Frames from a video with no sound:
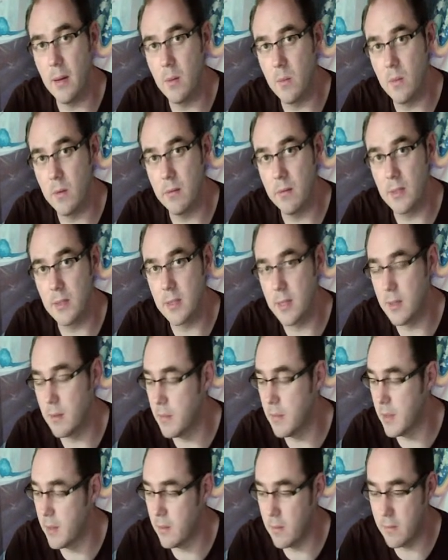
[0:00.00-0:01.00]
whether it's going to
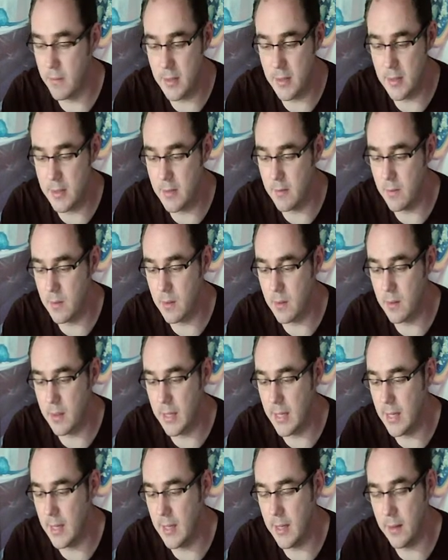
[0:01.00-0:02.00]
be an offensive one,
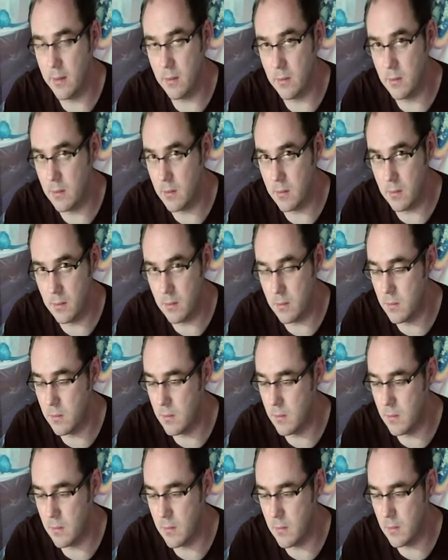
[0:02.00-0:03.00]
healing or
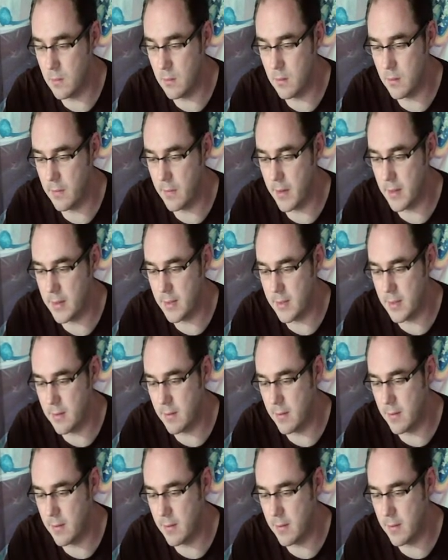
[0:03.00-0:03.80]
defensive.